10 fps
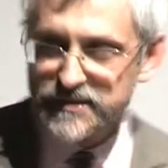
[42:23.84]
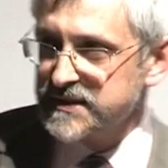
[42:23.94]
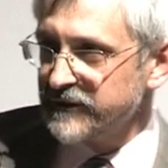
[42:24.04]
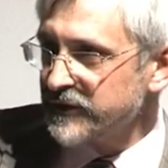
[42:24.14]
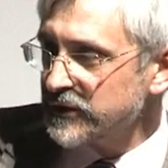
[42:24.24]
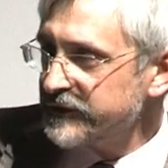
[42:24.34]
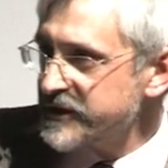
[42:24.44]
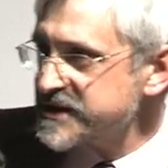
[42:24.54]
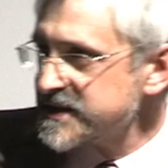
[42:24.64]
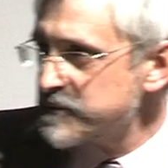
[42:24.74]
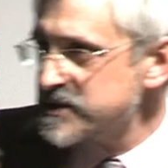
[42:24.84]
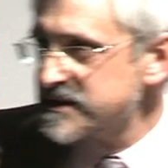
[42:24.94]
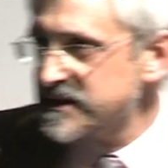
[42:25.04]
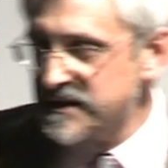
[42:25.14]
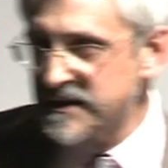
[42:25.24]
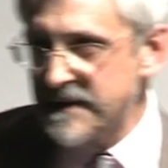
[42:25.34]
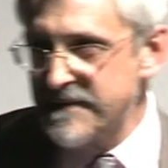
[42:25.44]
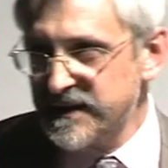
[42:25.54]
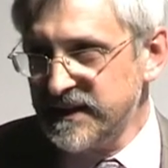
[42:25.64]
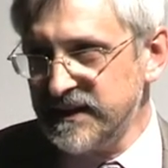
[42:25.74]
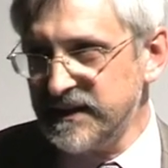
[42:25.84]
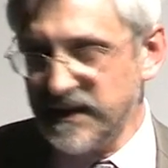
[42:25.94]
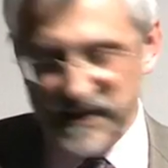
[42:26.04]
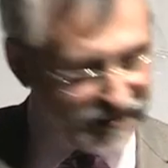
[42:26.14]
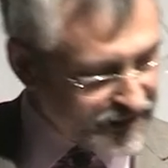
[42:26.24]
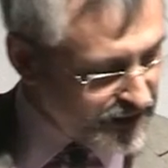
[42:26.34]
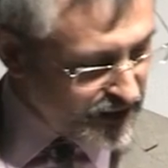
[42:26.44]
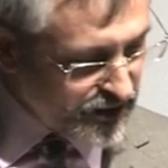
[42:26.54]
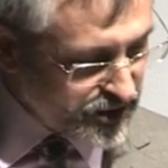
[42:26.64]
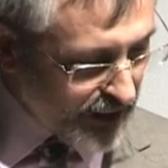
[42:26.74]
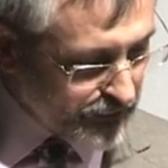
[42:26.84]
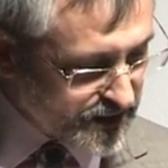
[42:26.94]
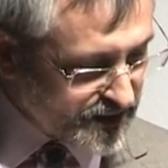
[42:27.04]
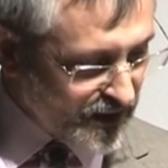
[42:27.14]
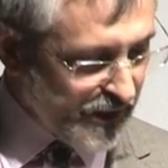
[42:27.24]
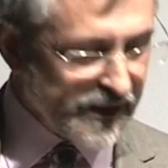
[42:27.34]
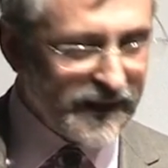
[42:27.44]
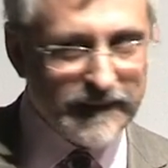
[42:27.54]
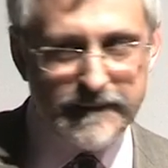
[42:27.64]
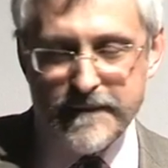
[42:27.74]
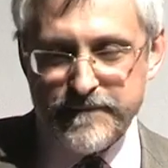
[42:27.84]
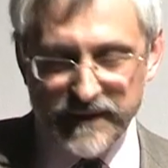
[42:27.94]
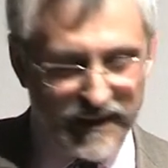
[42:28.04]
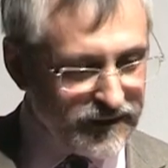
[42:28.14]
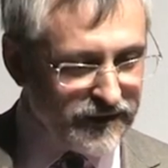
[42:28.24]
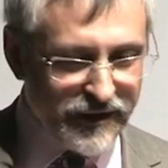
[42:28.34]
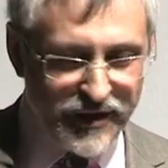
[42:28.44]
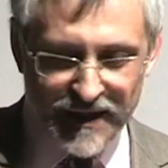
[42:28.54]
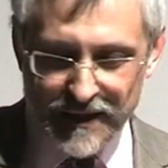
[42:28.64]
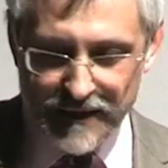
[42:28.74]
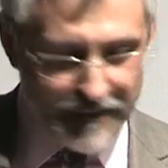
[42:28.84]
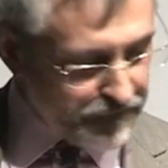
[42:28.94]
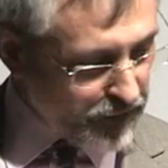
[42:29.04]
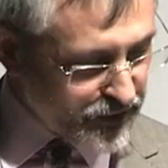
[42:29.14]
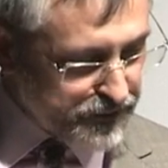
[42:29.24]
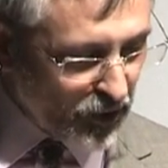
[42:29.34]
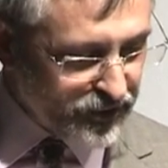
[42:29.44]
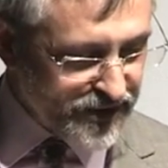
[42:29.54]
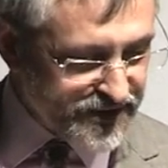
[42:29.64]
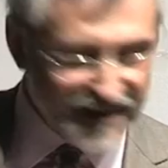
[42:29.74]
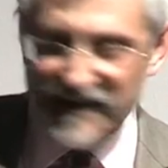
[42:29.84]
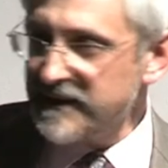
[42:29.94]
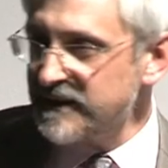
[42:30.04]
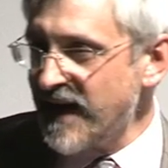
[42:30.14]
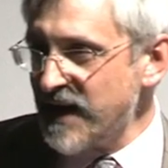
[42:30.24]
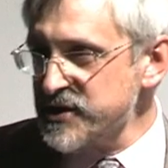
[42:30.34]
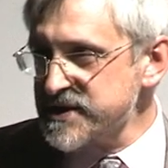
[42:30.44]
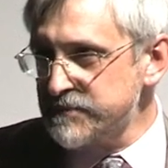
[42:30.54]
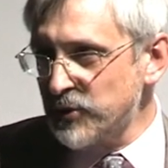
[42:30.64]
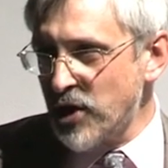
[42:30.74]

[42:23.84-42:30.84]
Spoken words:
most difficult for this subject, and he is James Stirling. In the postmodernist Annus